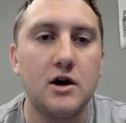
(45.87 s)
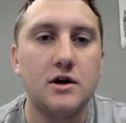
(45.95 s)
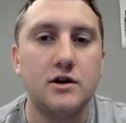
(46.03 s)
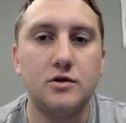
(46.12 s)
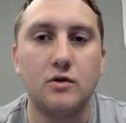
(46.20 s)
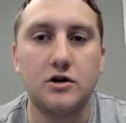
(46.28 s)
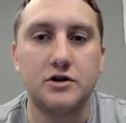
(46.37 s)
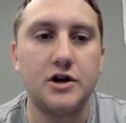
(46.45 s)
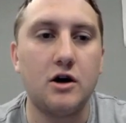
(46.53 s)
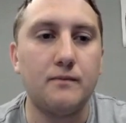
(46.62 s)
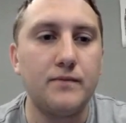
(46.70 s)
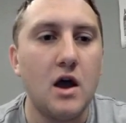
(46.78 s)
to our
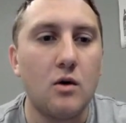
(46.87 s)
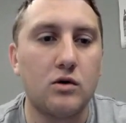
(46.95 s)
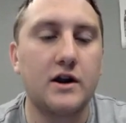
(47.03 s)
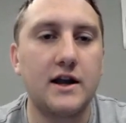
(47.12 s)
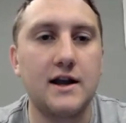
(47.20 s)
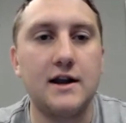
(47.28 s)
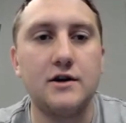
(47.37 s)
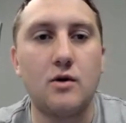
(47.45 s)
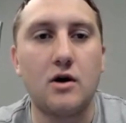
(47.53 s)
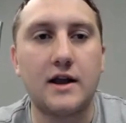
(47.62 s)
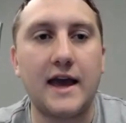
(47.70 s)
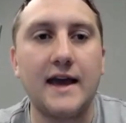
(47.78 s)
show. We're going to get
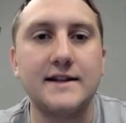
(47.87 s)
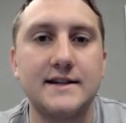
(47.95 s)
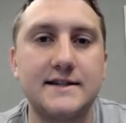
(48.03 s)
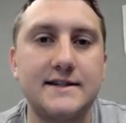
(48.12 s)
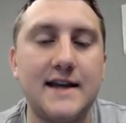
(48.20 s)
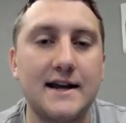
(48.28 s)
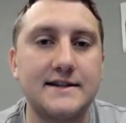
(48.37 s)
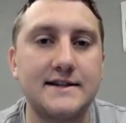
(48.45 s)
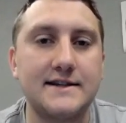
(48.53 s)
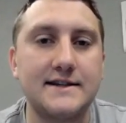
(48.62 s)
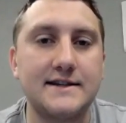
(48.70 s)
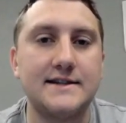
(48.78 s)
into our
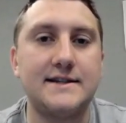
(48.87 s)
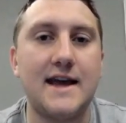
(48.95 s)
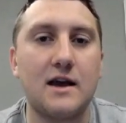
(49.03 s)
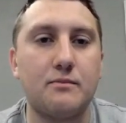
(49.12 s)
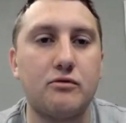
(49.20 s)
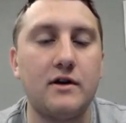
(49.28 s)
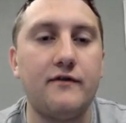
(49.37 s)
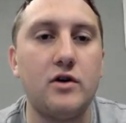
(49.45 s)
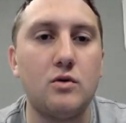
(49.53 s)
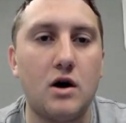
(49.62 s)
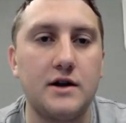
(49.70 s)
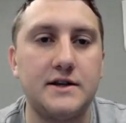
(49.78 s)
Kansas-Texas Tech
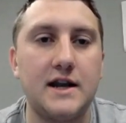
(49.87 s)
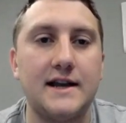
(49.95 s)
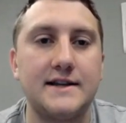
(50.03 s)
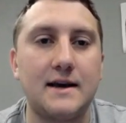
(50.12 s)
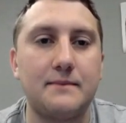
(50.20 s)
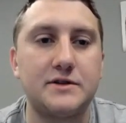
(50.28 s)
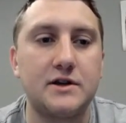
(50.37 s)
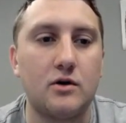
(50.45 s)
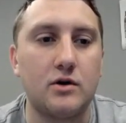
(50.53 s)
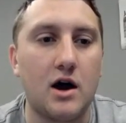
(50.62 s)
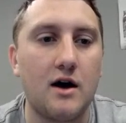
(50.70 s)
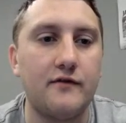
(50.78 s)
preview on today's
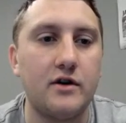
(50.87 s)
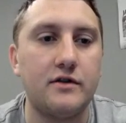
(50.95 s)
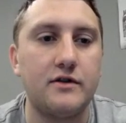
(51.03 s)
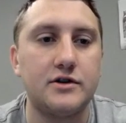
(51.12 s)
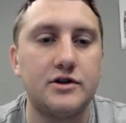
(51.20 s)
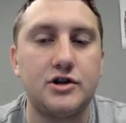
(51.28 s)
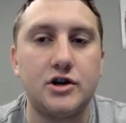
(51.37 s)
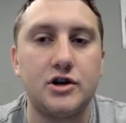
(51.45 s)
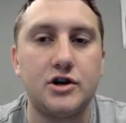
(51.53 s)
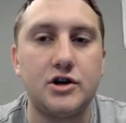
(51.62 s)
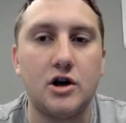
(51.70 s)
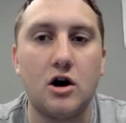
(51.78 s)
episode of the
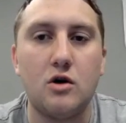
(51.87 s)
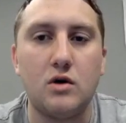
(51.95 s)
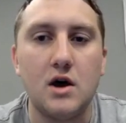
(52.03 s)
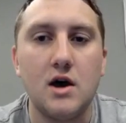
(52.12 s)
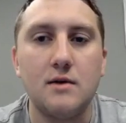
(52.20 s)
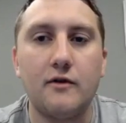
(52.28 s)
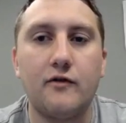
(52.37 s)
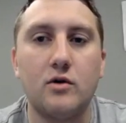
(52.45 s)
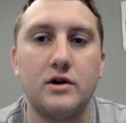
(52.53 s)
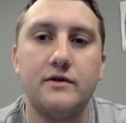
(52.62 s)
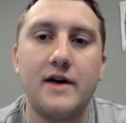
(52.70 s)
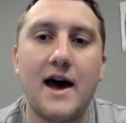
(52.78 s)
show. Before we
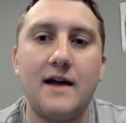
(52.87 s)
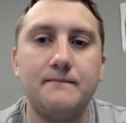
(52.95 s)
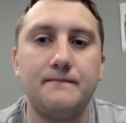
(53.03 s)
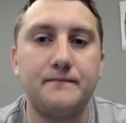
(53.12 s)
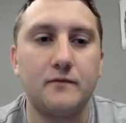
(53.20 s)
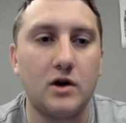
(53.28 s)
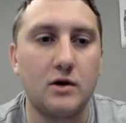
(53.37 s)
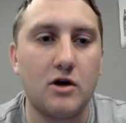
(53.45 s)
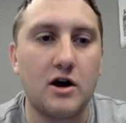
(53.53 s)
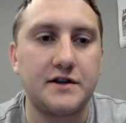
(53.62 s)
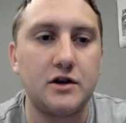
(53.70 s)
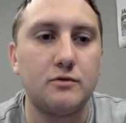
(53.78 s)
do that, we are
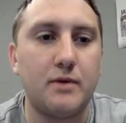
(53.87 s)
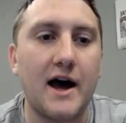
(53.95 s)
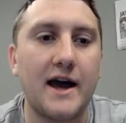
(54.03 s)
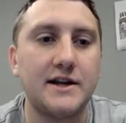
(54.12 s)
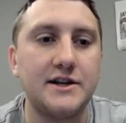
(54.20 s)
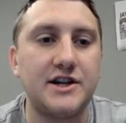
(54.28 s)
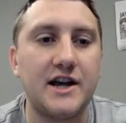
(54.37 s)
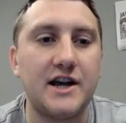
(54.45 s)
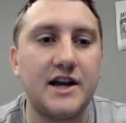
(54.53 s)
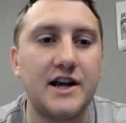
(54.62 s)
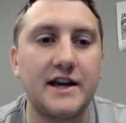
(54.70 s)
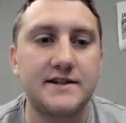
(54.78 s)
brought to you by
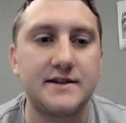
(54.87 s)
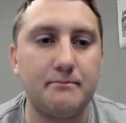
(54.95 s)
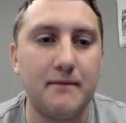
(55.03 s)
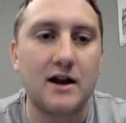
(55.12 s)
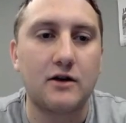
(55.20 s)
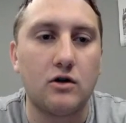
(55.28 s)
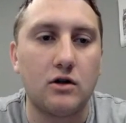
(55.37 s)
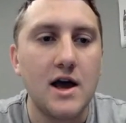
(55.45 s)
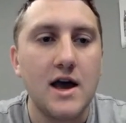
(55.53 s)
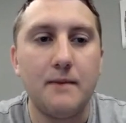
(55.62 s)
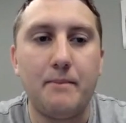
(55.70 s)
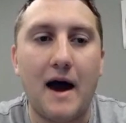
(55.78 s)
Jace Medical.
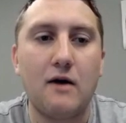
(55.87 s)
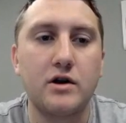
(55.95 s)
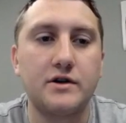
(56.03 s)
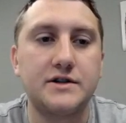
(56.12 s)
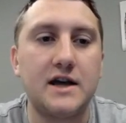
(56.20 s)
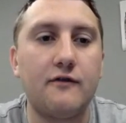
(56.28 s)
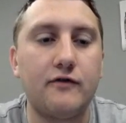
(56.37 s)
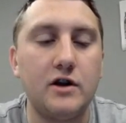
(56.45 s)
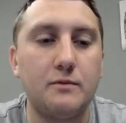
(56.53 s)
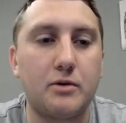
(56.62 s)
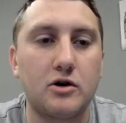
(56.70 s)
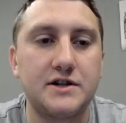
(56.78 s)
Empower yourself
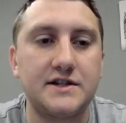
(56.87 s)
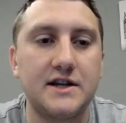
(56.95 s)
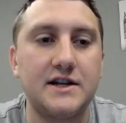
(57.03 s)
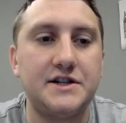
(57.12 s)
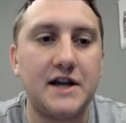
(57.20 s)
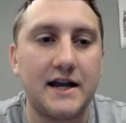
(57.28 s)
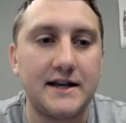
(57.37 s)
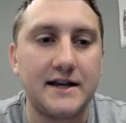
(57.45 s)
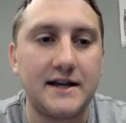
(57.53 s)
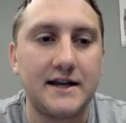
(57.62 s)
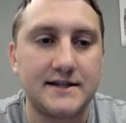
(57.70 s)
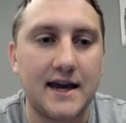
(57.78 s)
when you purchase a
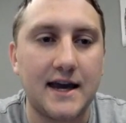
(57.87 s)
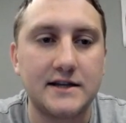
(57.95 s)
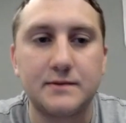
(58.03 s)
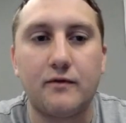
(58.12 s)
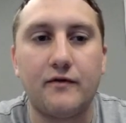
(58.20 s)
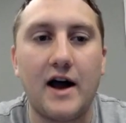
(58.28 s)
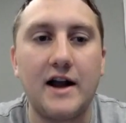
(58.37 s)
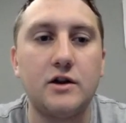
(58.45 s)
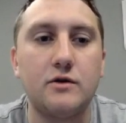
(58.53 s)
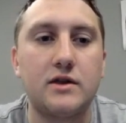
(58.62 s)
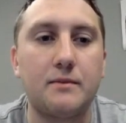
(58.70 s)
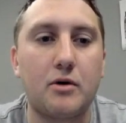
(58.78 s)
Jace case, providing
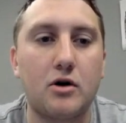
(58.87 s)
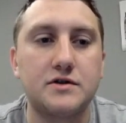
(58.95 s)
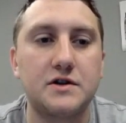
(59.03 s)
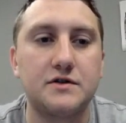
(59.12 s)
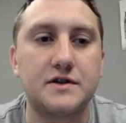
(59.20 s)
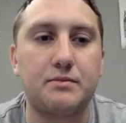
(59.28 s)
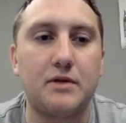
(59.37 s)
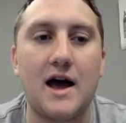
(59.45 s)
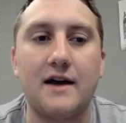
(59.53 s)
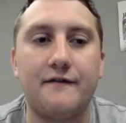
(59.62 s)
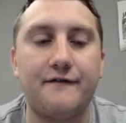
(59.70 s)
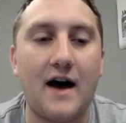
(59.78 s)
you with a personal
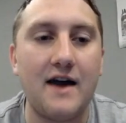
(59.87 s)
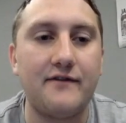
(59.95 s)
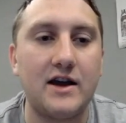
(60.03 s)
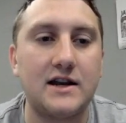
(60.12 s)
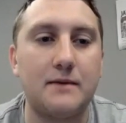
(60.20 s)
supply of 5